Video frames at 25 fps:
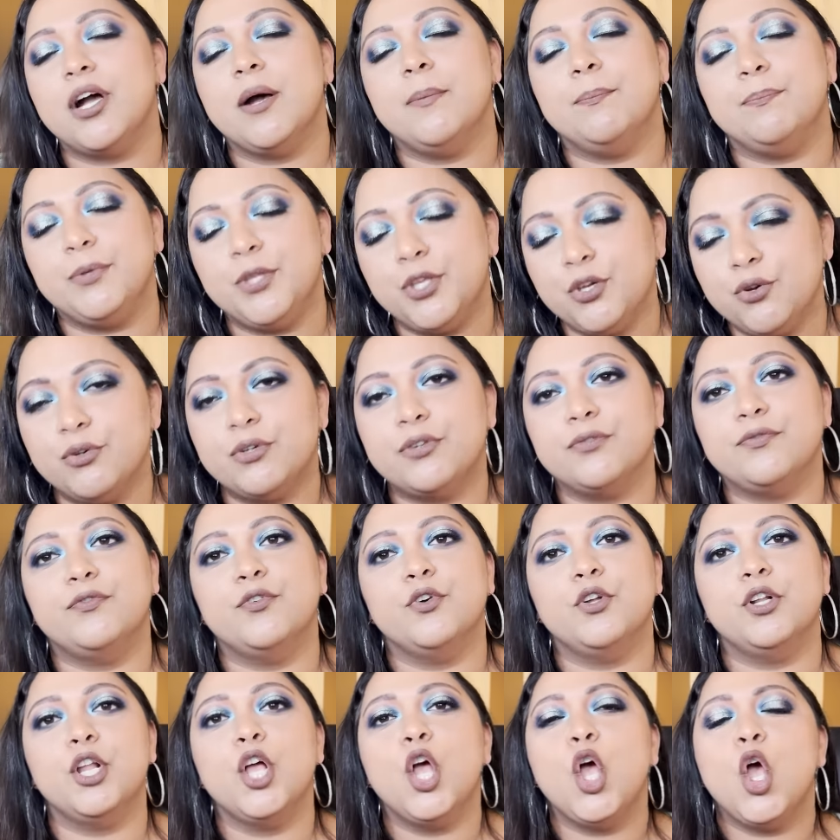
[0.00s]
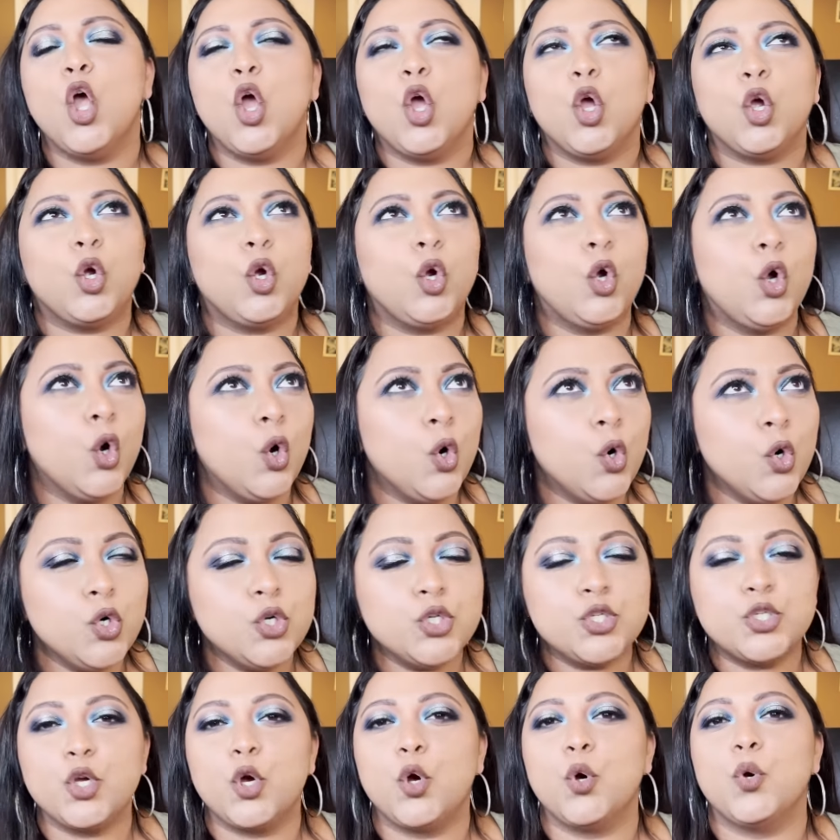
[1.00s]
a beautiful,
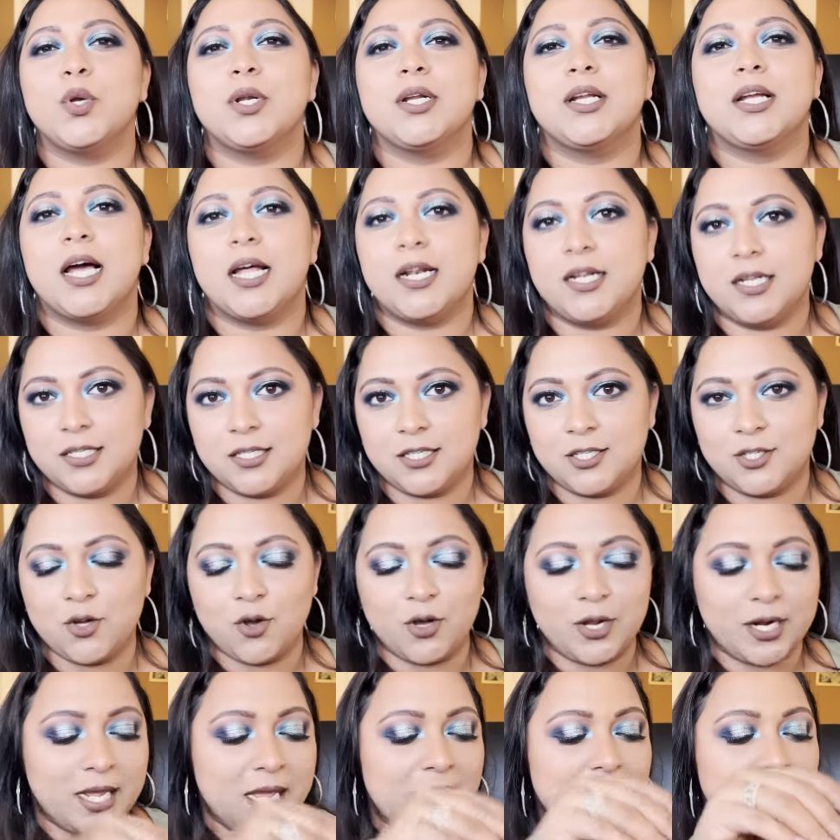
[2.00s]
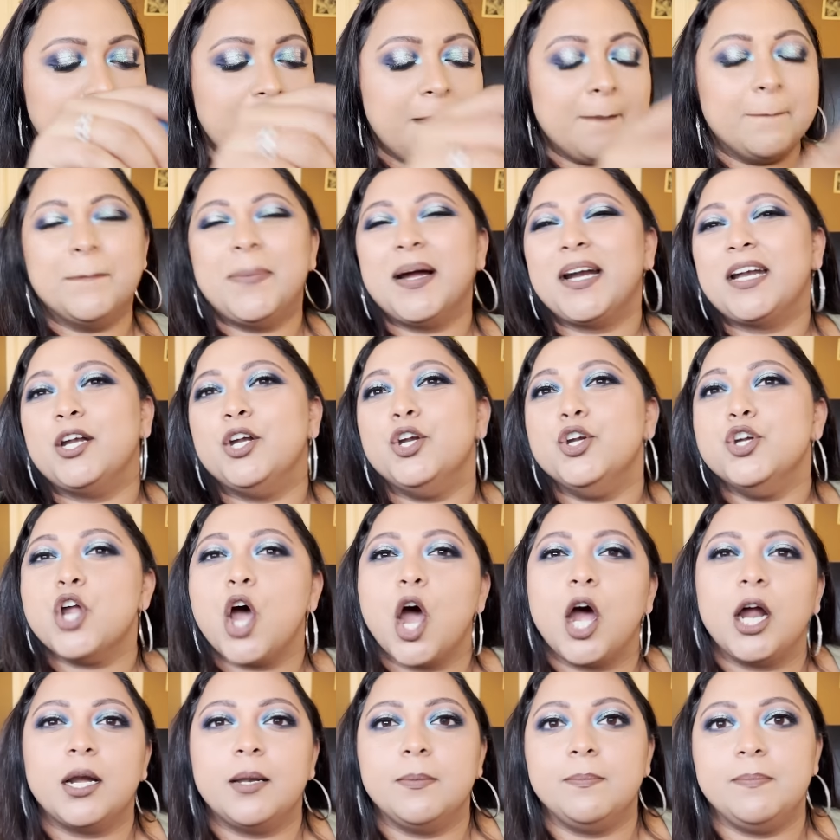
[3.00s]
cool tone color story, but
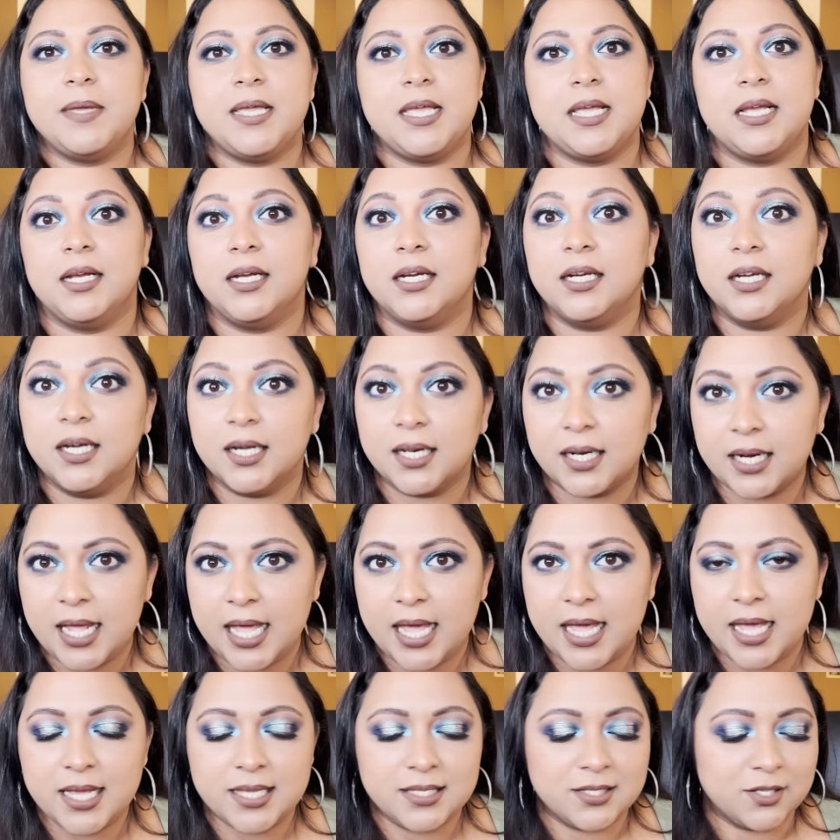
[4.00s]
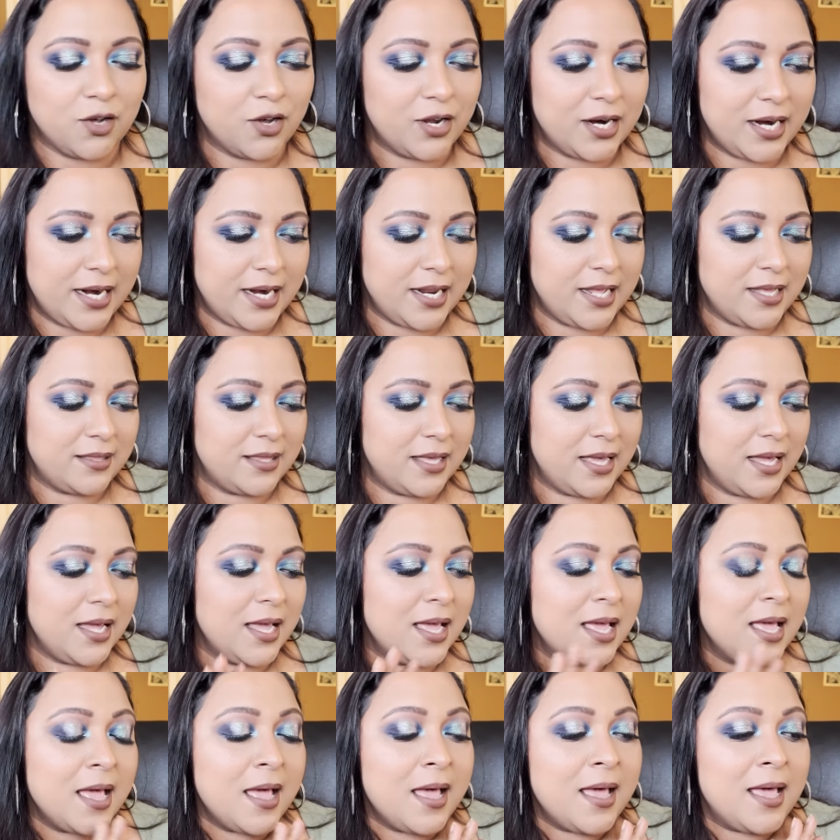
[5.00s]
not being grays or anything.
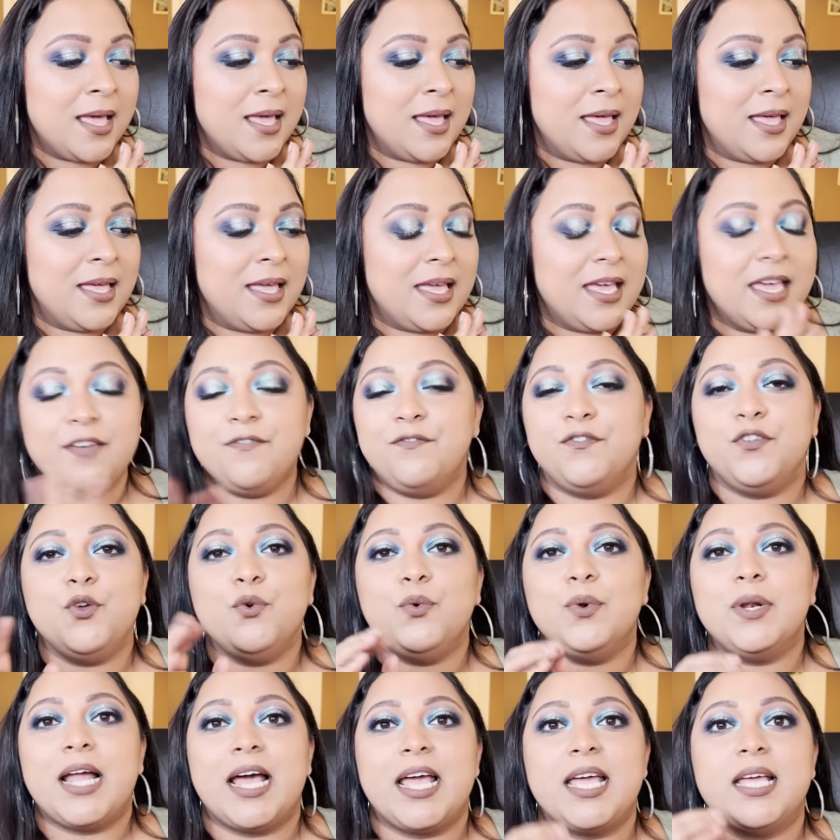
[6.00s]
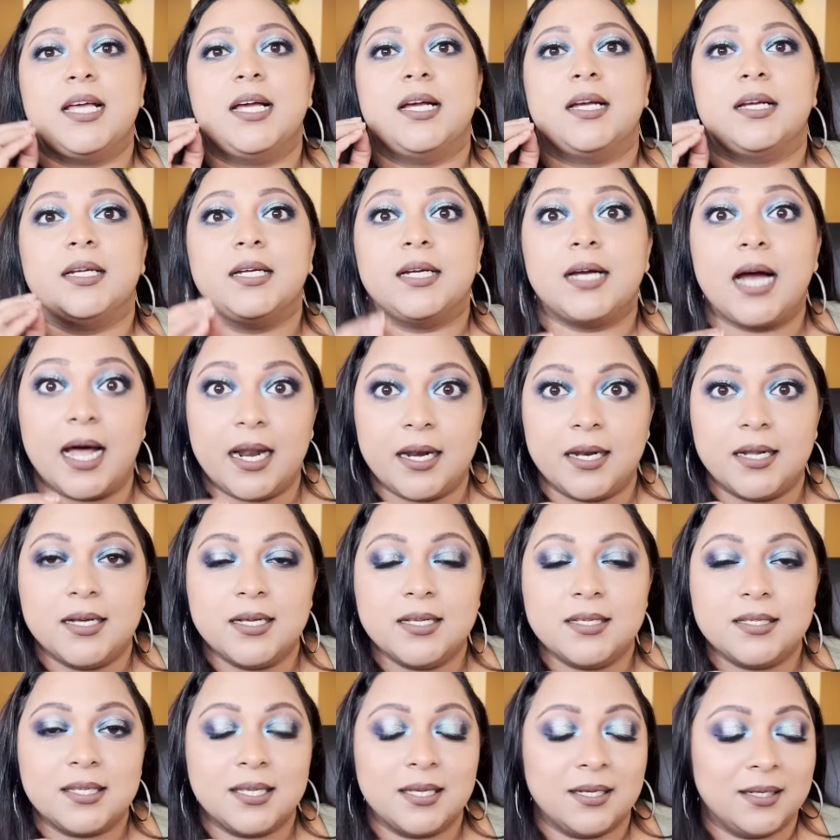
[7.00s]
If you like
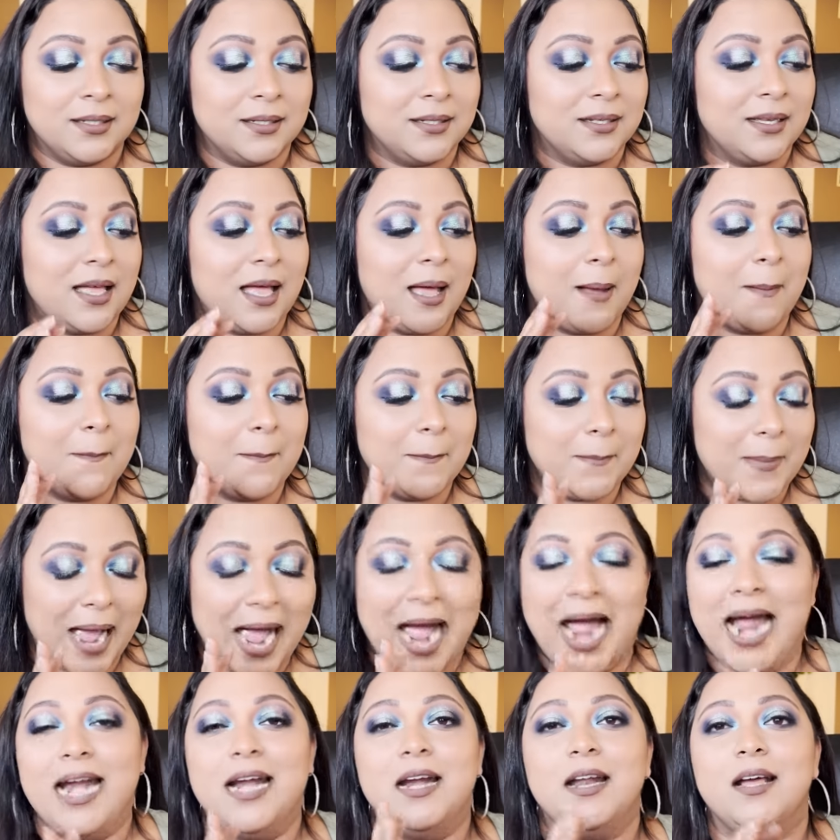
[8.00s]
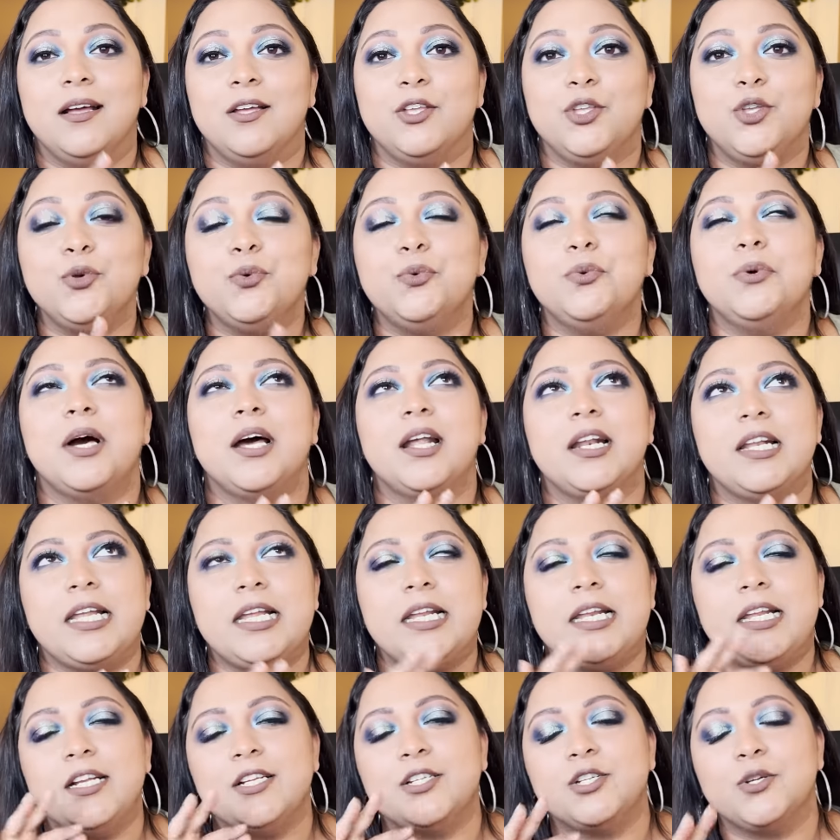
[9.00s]
colors and you are
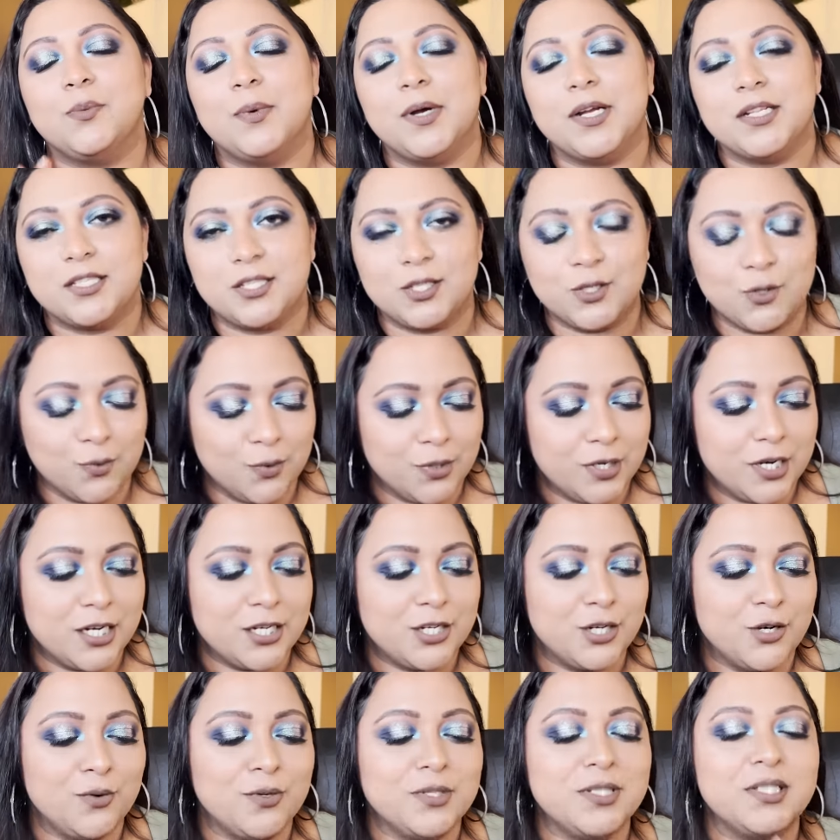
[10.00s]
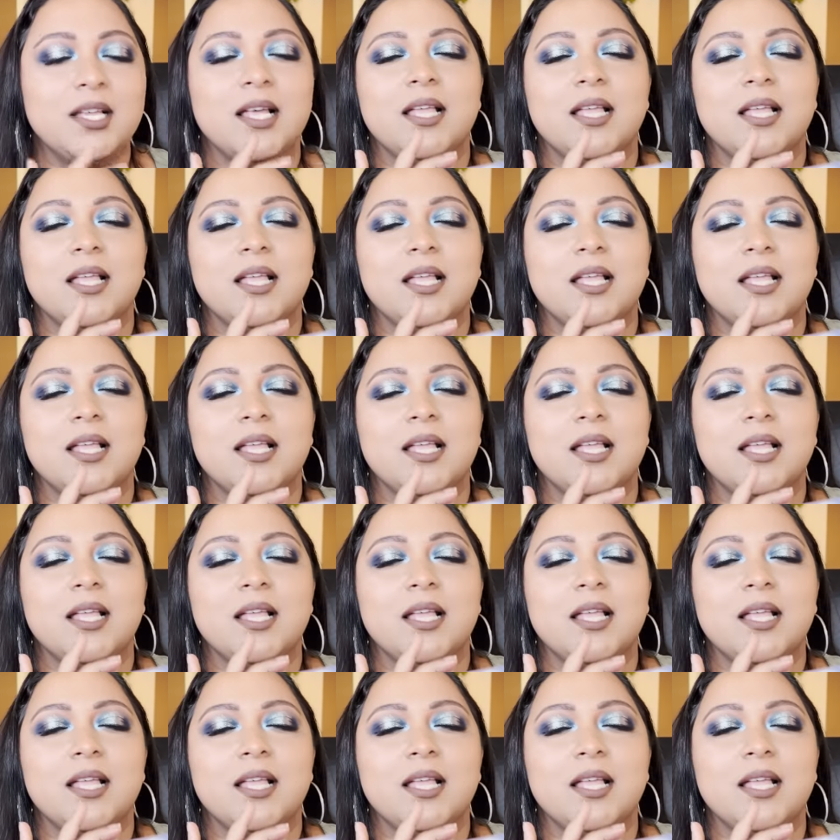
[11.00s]
leaning towards cooler tones,